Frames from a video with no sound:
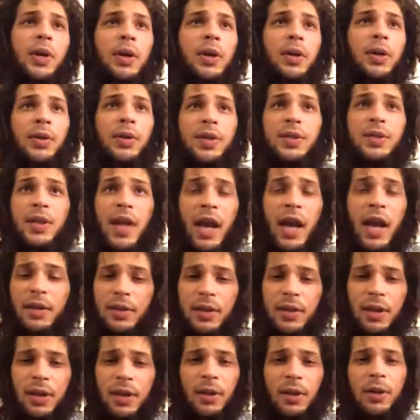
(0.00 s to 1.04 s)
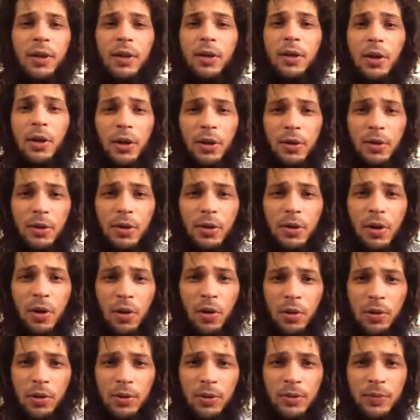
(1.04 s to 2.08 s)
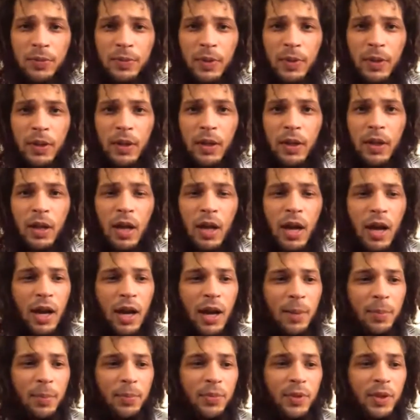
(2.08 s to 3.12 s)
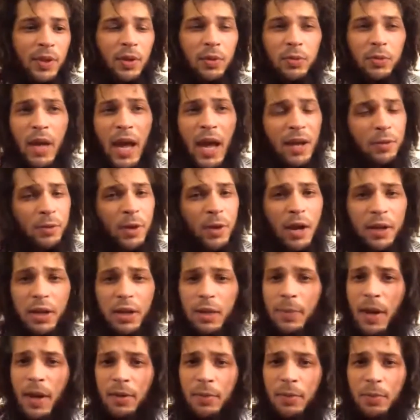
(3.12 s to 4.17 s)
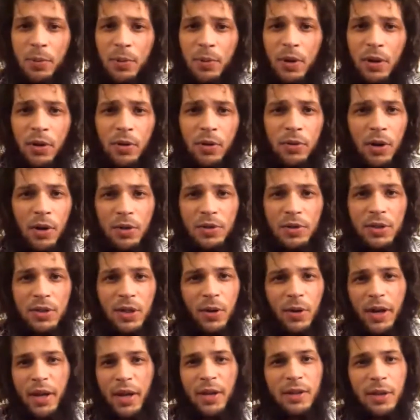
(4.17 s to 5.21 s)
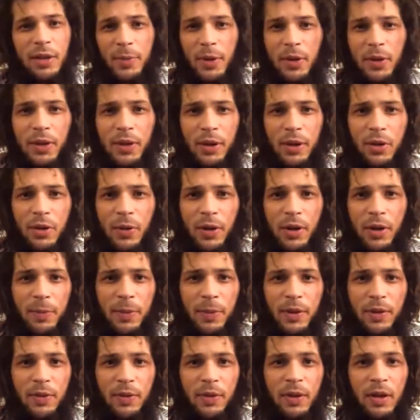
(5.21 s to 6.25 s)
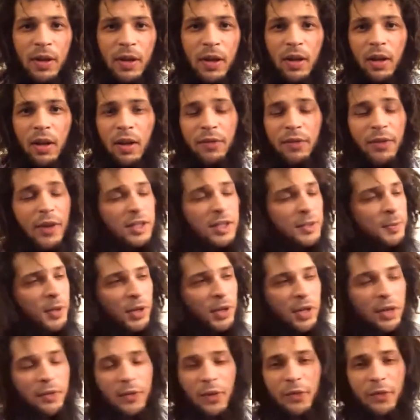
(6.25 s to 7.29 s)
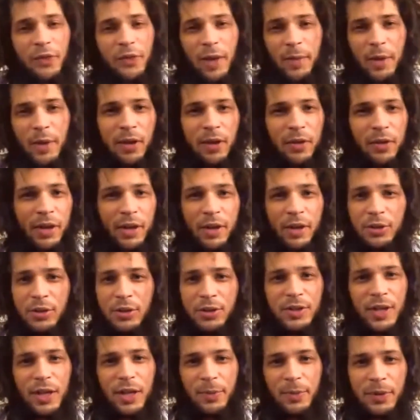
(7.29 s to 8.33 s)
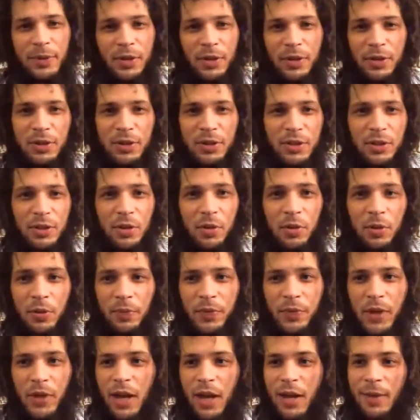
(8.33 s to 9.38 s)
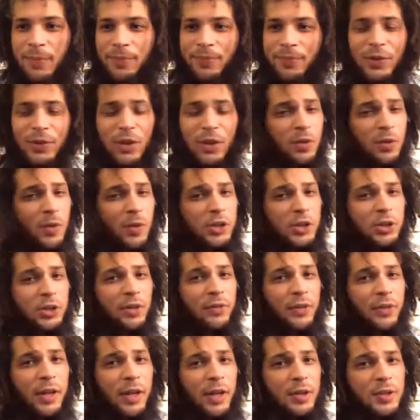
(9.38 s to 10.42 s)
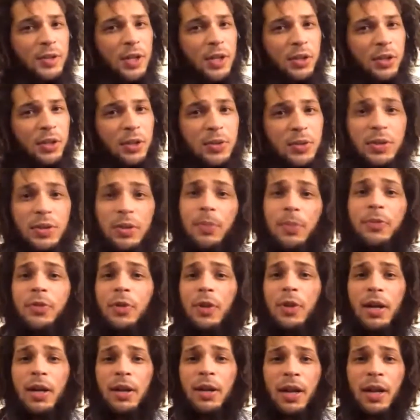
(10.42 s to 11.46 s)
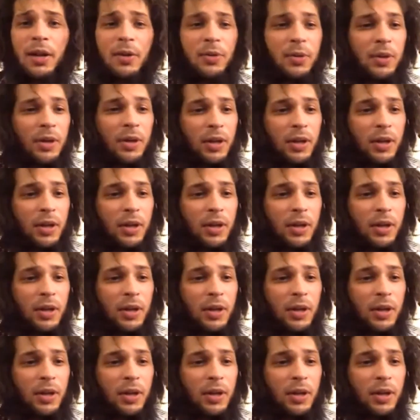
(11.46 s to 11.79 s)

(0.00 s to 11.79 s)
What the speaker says: Twitter is at Killer Kurt Cole. At Rocky Mountain Pro, also, I end up on there quite a bit. Facebook, if you find me on there, just type in Curtis Cole. You can watch our videos on YouTube for right now.